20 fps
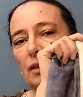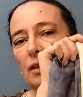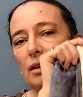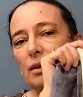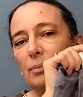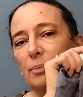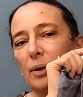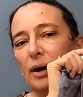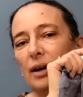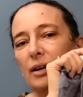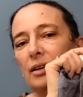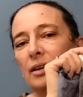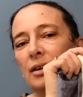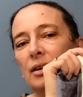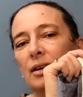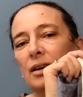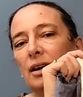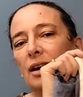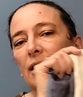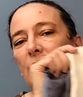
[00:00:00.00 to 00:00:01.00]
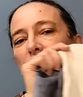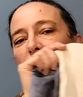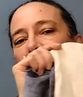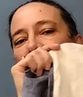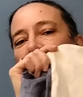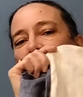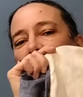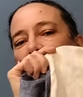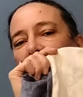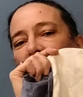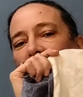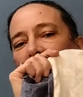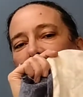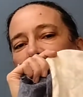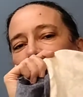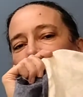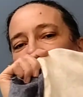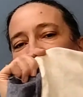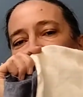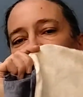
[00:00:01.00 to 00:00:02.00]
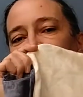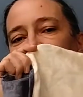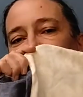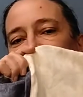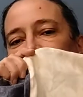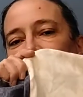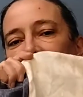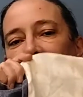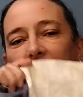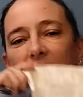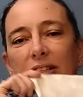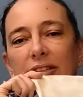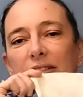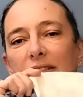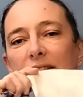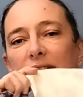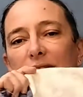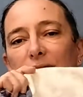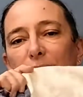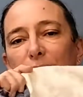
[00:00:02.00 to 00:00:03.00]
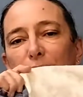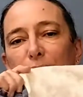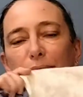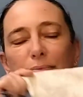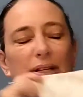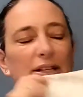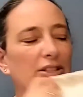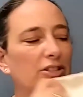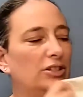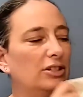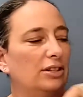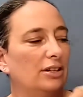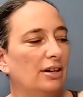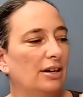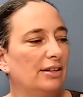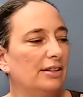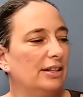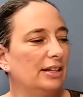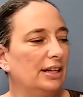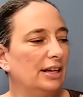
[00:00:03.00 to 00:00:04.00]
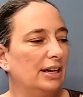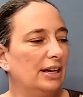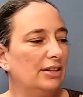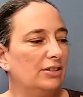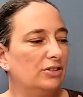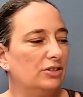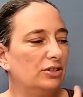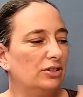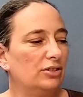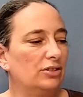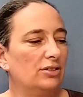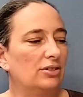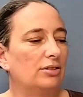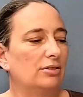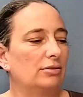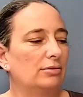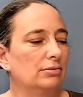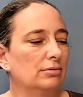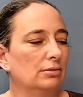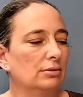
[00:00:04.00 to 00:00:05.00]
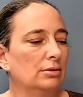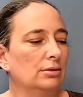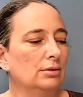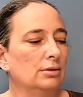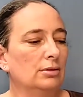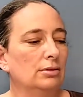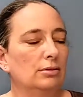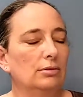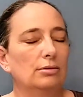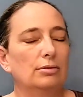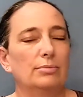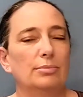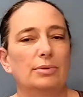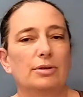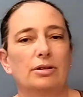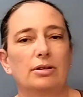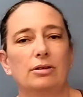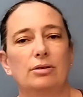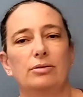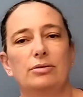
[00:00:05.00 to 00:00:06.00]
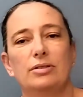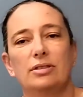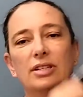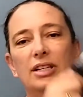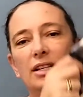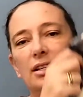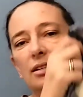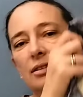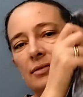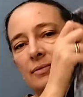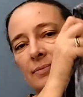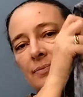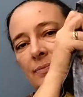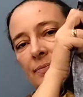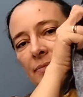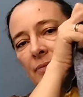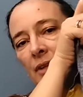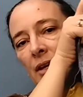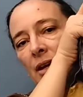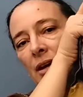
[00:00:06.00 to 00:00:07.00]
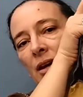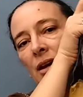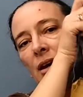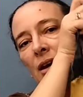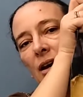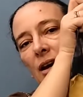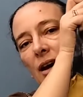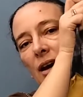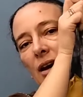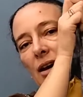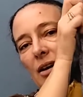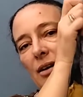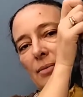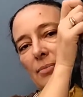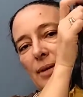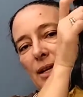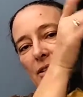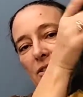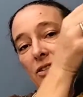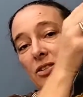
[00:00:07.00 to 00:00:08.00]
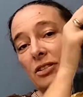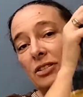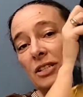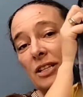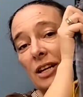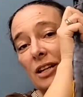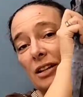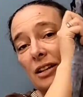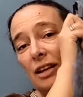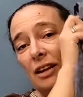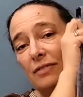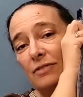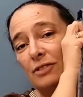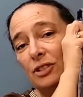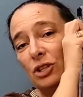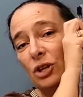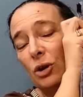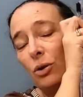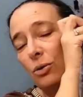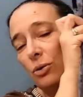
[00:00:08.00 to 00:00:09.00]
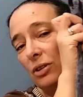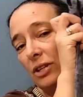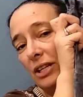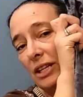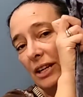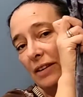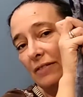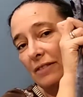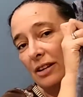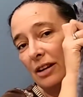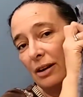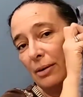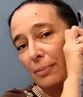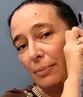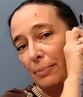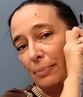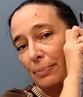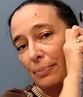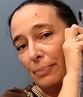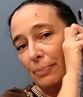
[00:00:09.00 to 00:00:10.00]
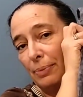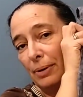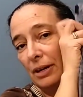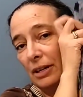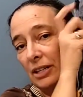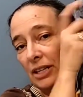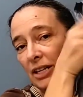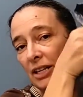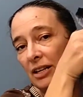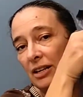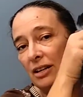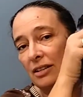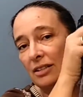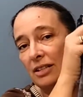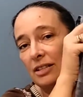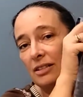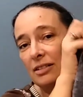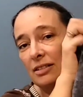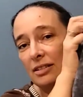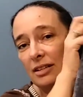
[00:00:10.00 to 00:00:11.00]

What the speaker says: But I'm just not stuffing around trying to reach it on the edges. I'm gonna lose a needle. As you can tell, I've totally given up parking on this.